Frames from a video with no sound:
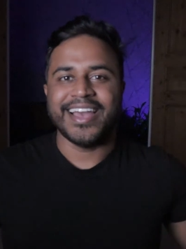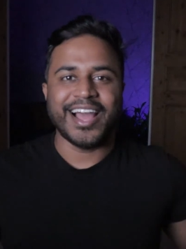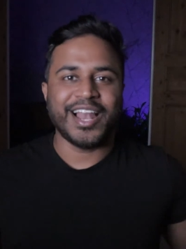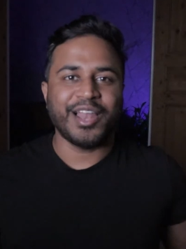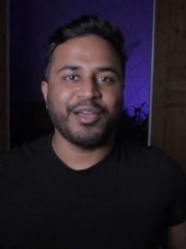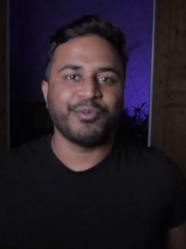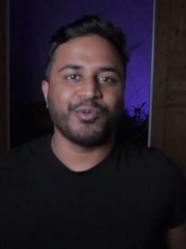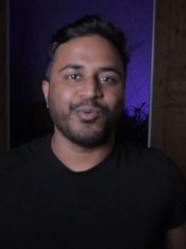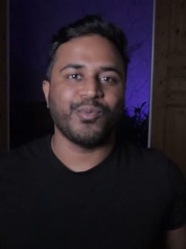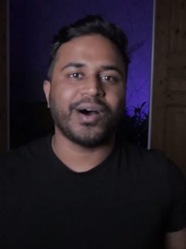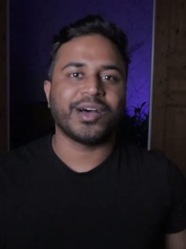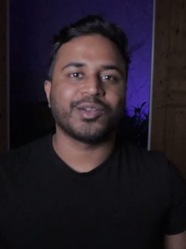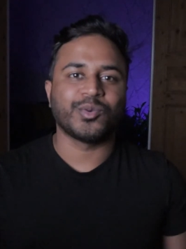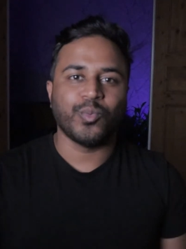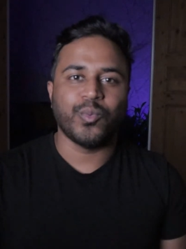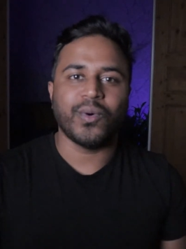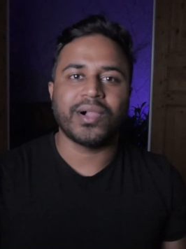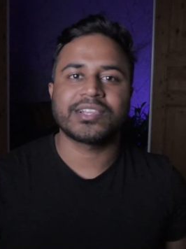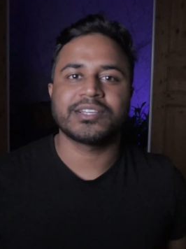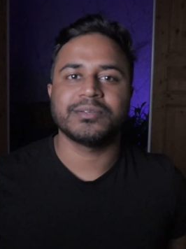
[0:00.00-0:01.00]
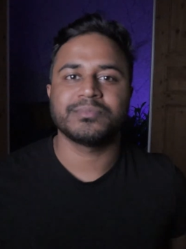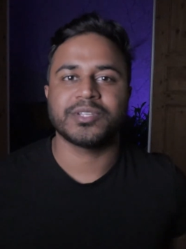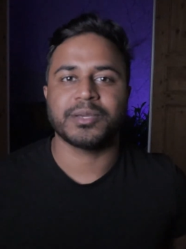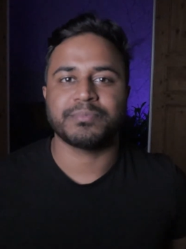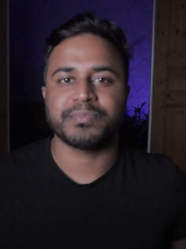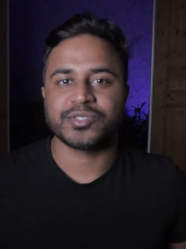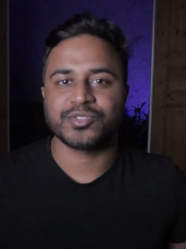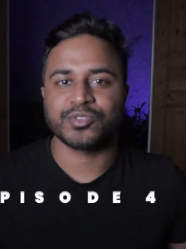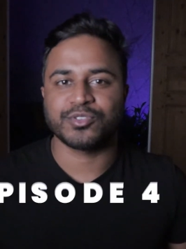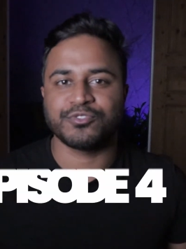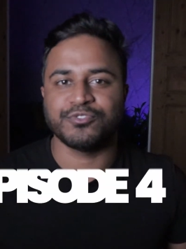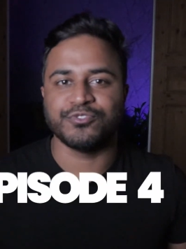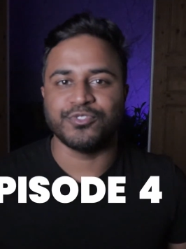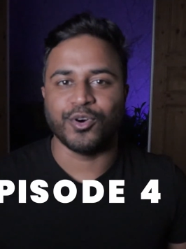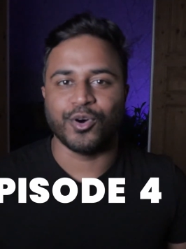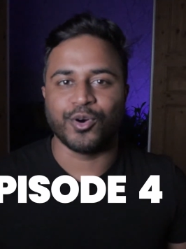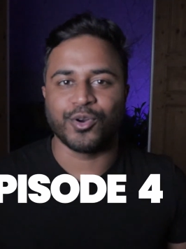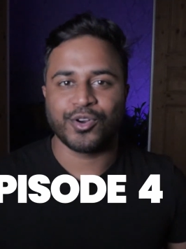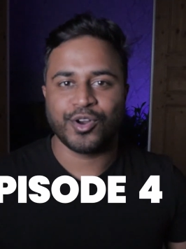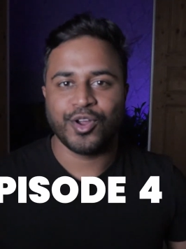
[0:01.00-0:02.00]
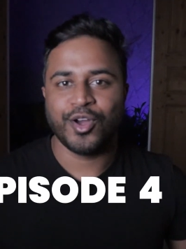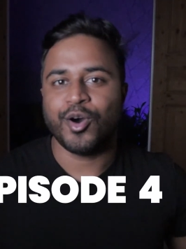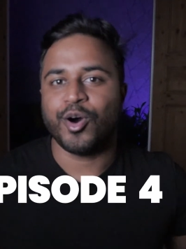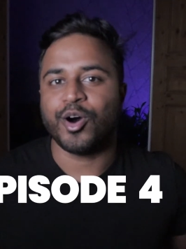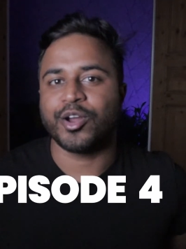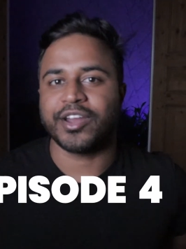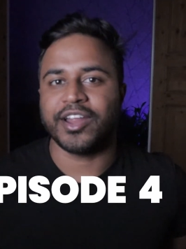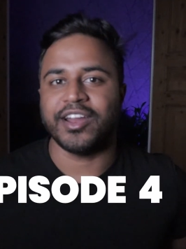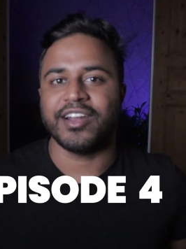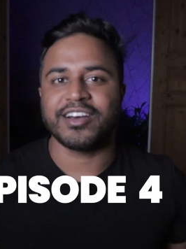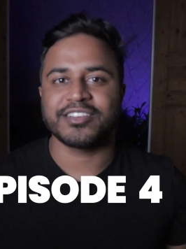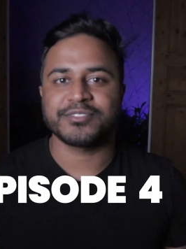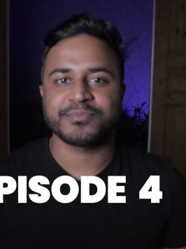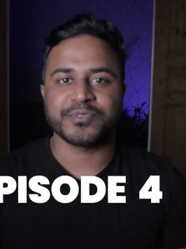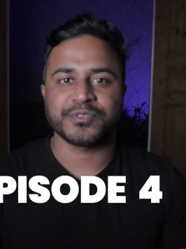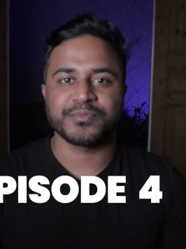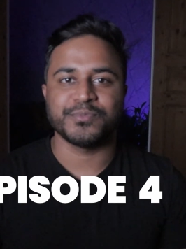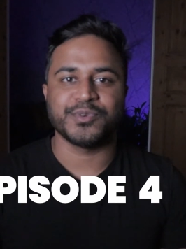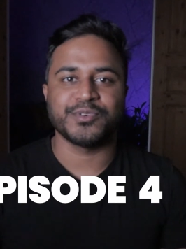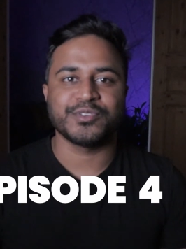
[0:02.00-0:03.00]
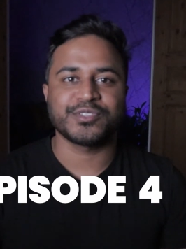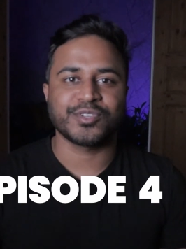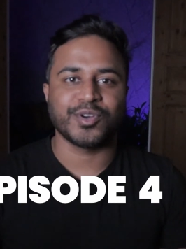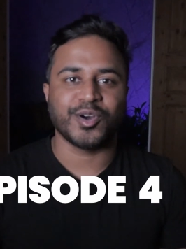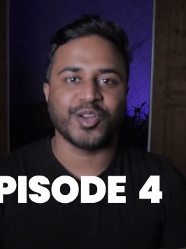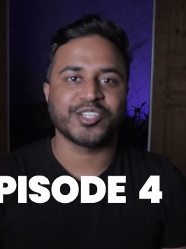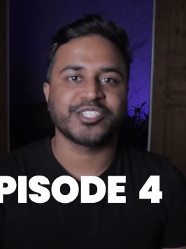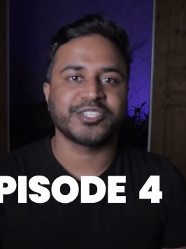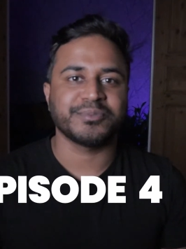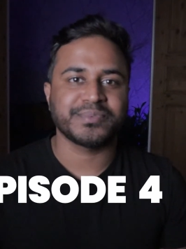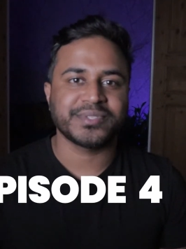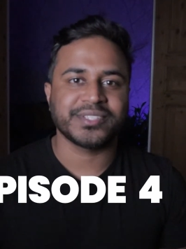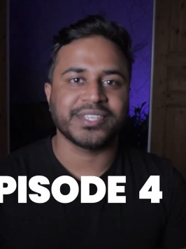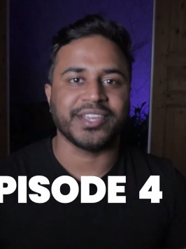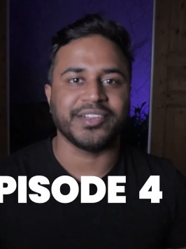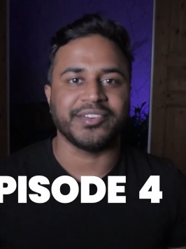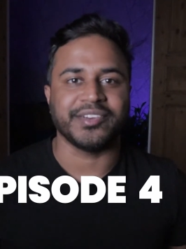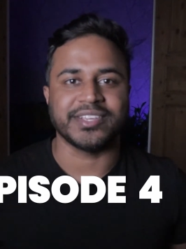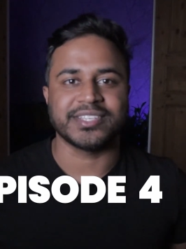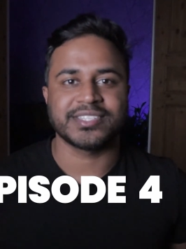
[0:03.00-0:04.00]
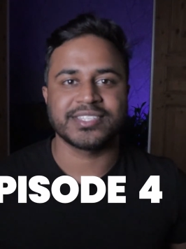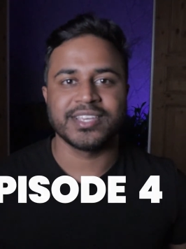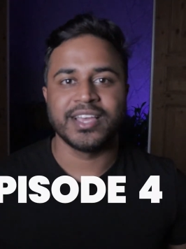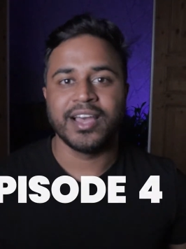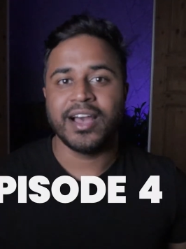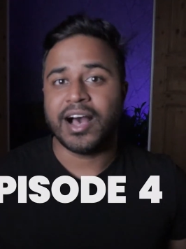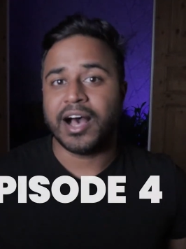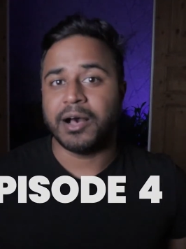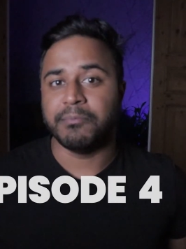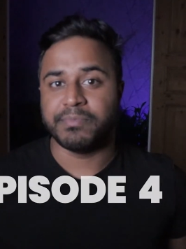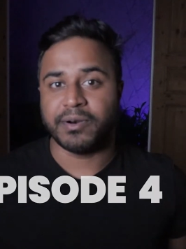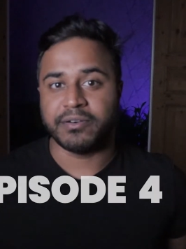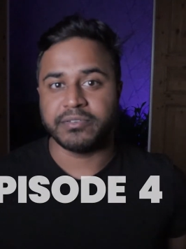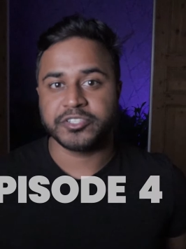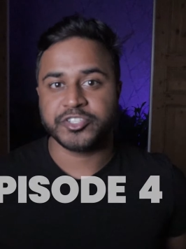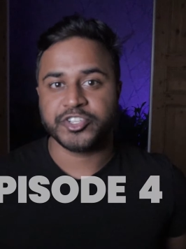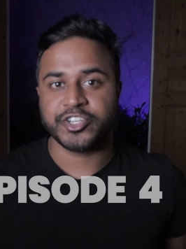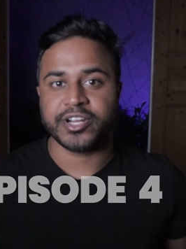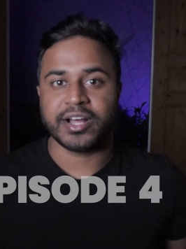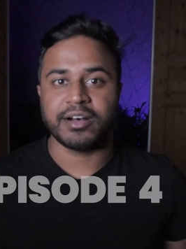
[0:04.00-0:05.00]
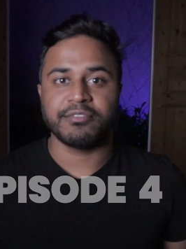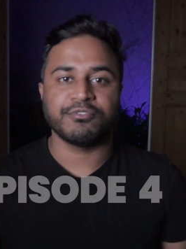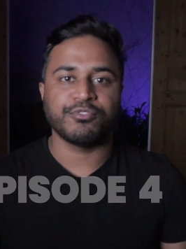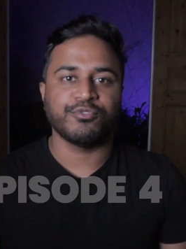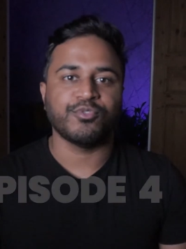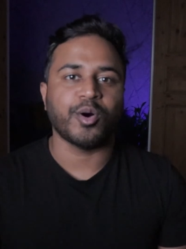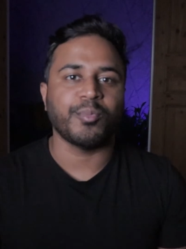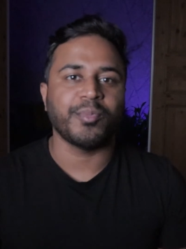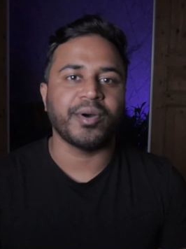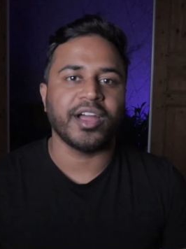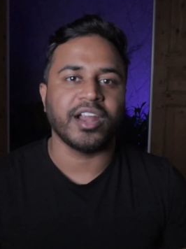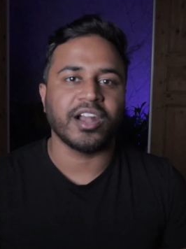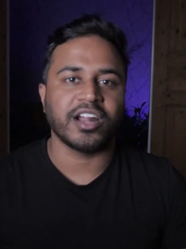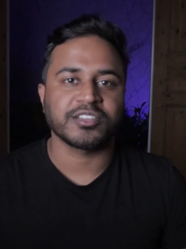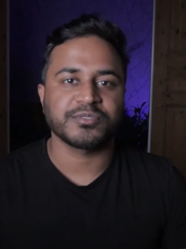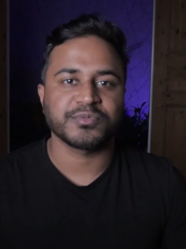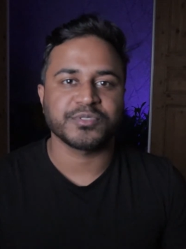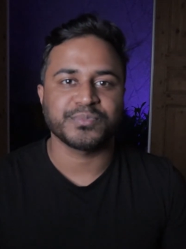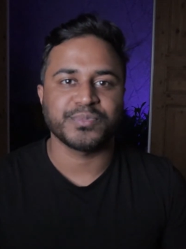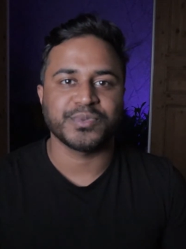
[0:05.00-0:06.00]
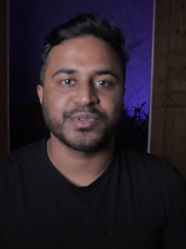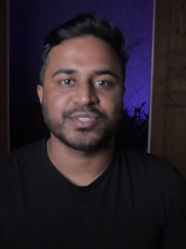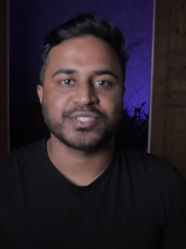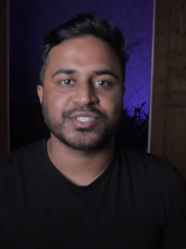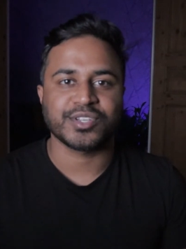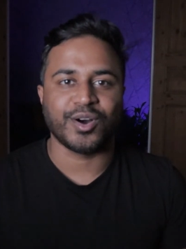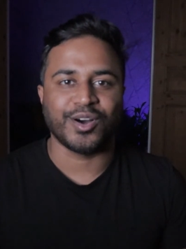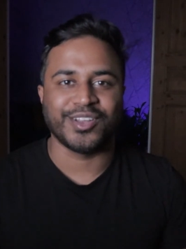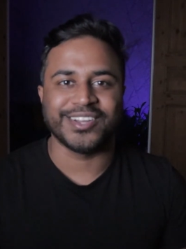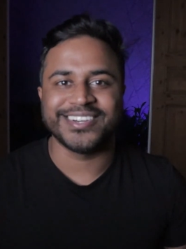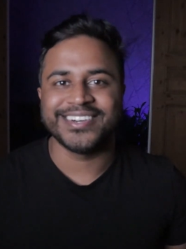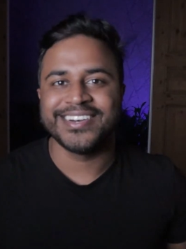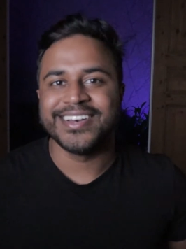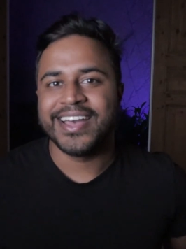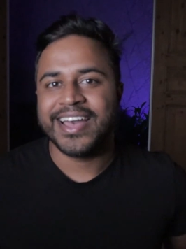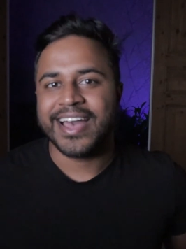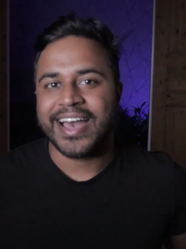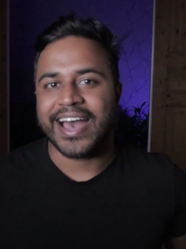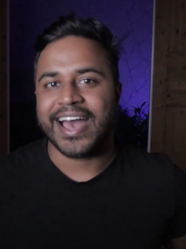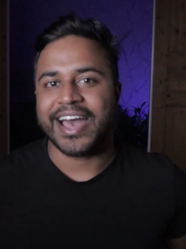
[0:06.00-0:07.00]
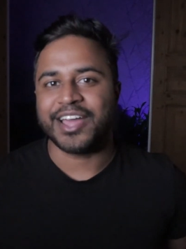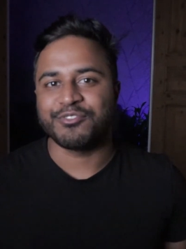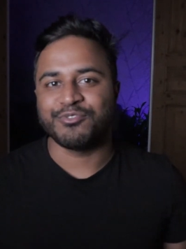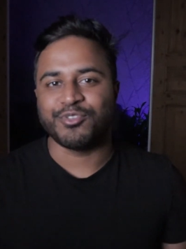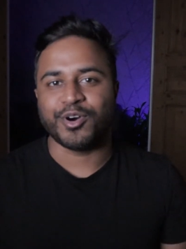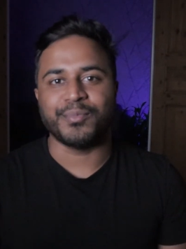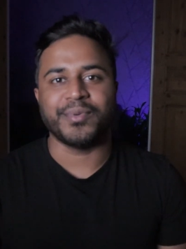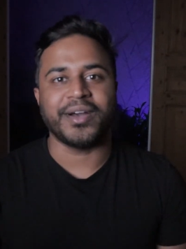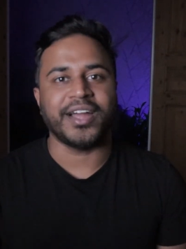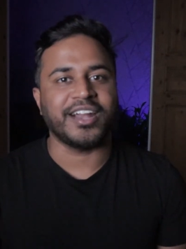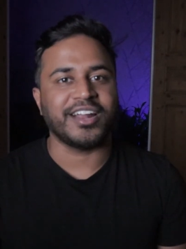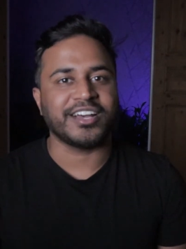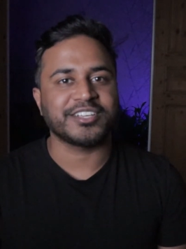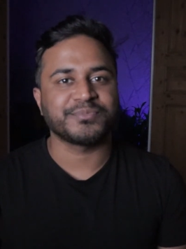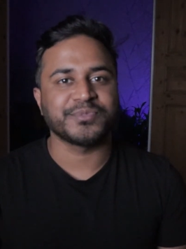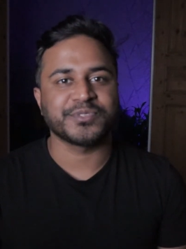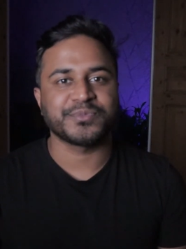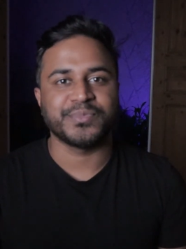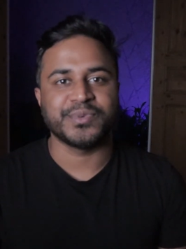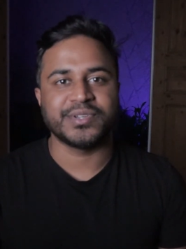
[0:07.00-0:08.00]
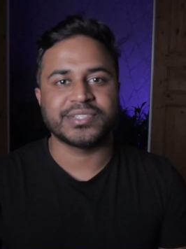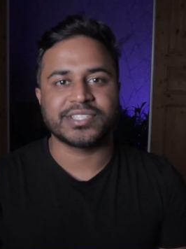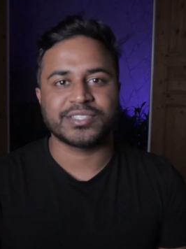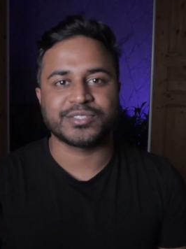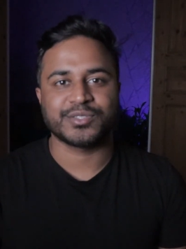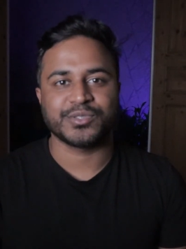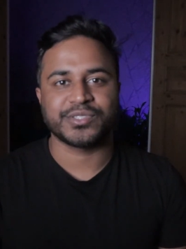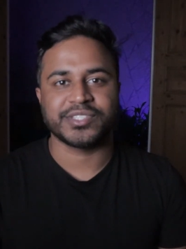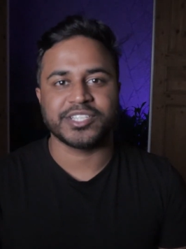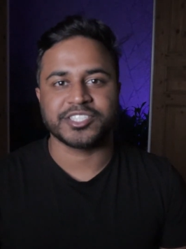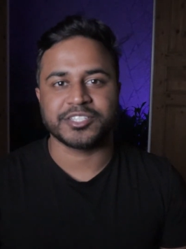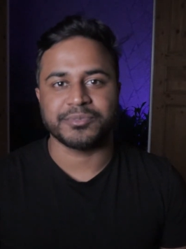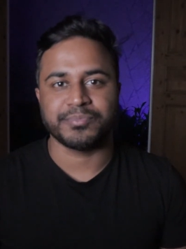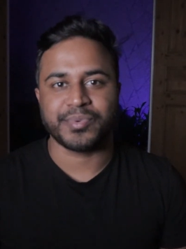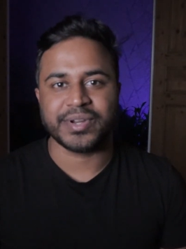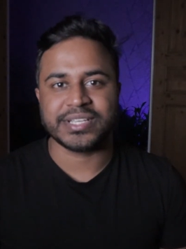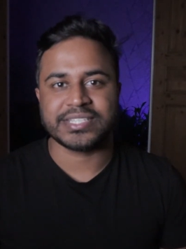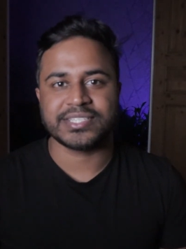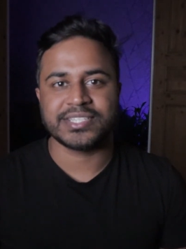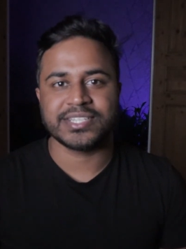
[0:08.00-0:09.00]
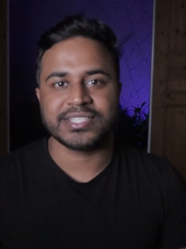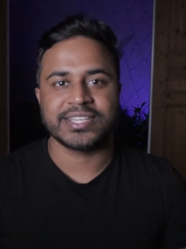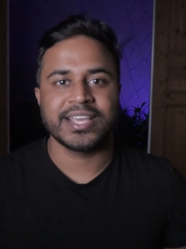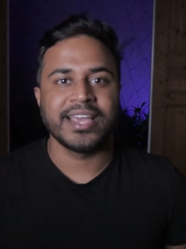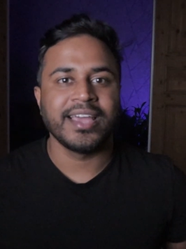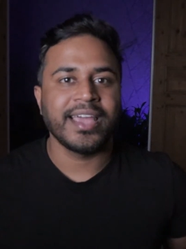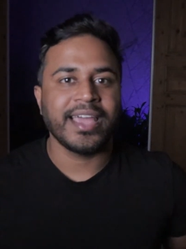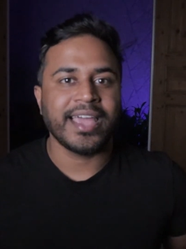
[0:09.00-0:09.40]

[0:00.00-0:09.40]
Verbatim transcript: Hello everyone, welcome to episode 4 on Erasmus Mundus Scholarship Series. I'm Pavan Sriram, former Erasmus Mundus Scholar and former Erasmus Mundus Association President.